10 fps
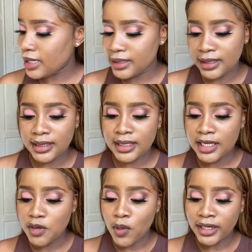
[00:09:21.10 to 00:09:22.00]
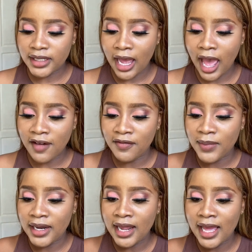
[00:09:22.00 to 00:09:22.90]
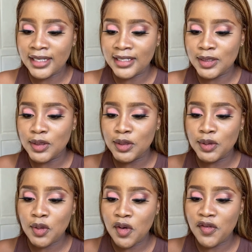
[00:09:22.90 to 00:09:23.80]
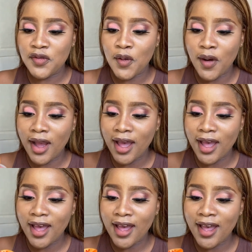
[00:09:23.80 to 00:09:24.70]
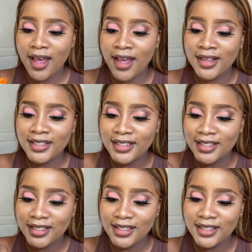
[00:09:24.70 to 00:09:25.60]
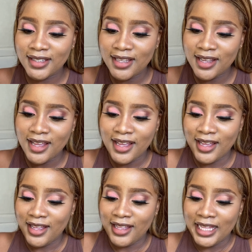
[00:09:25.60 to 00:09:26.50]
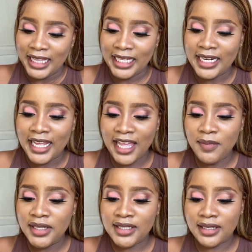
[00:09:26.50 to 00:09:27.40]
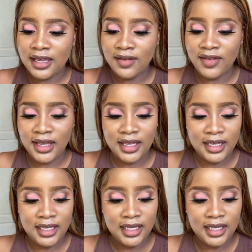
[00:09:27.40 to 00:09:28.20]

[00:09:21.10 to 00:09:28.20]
see what Huffman has in store for us. The name is giving